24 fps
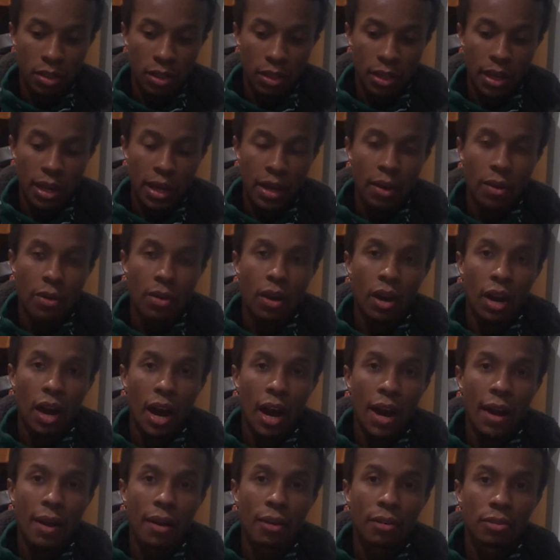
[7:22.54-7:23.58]
Now,
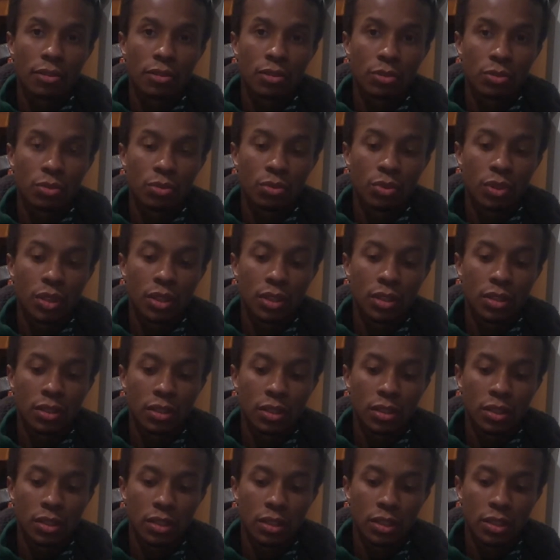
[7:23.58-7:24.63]
I also wanted
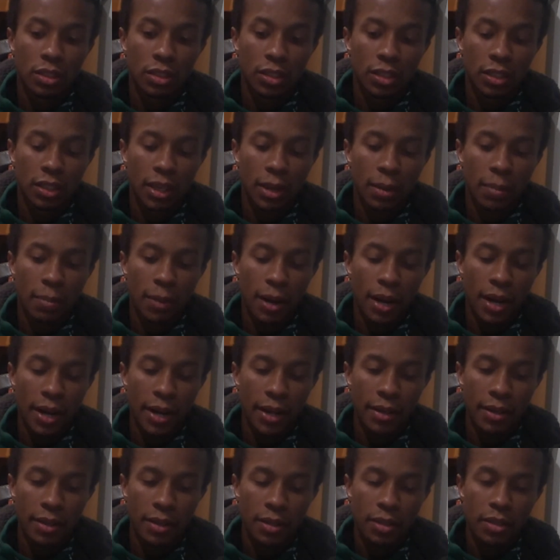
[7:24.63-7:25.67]
to get my
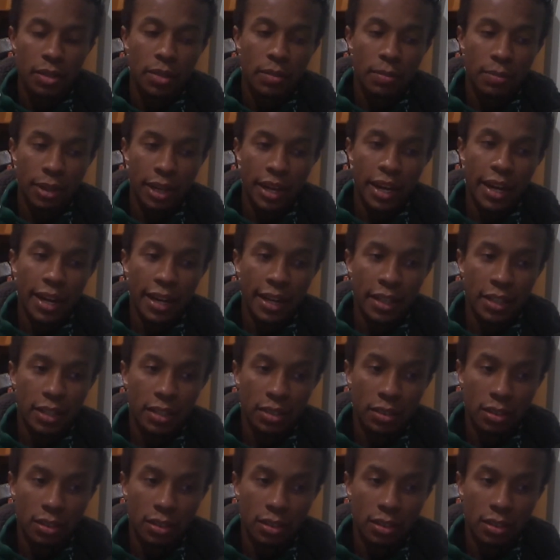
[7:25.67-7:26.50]
hat.